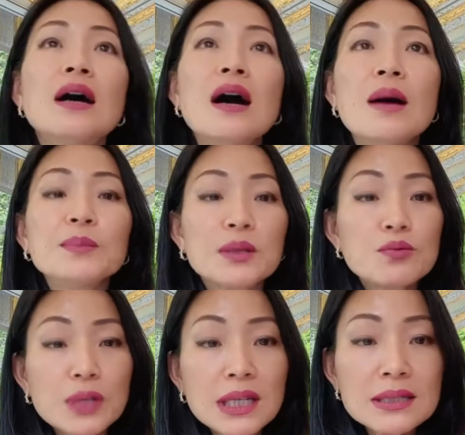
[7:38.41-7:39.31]
The
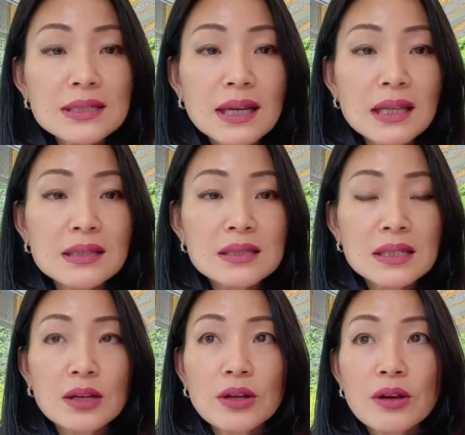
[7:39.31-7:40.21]
reasons,
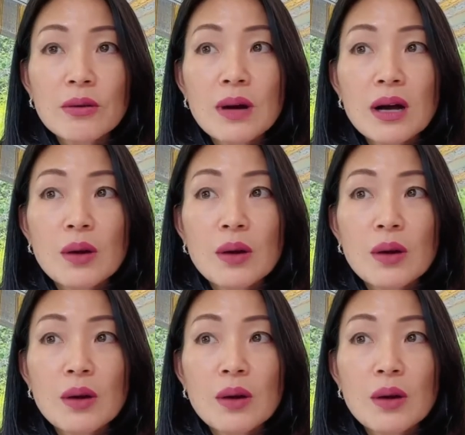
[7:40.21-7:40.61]
you know,